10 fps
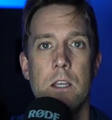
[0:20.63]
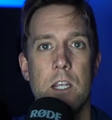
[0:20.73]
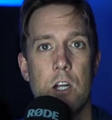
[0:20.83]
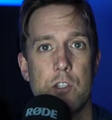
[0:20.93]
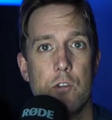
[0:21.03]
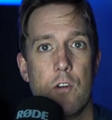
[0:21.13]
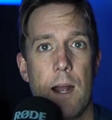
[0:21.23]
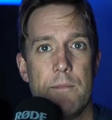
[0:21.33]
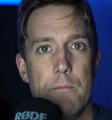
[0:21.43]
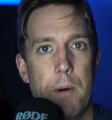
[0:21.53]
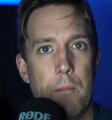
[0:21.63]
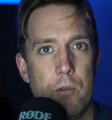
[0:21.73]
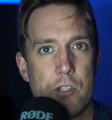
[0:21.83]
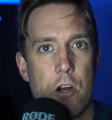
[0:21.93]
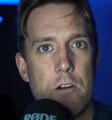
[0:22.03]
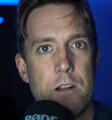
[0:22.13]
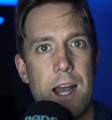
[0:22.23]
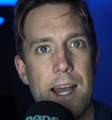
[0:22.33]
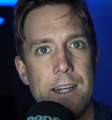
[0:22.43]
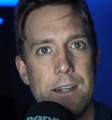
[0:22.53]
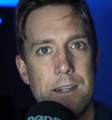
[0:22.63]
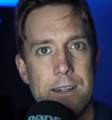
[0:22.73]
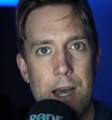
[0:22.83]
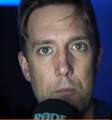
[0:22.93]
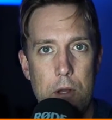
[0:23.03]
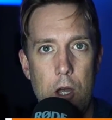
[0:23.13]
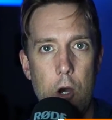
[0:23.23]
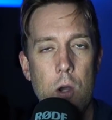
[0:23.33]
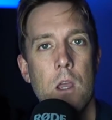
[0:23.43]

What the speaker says: You can also grab the Bumble Starter Guide down below.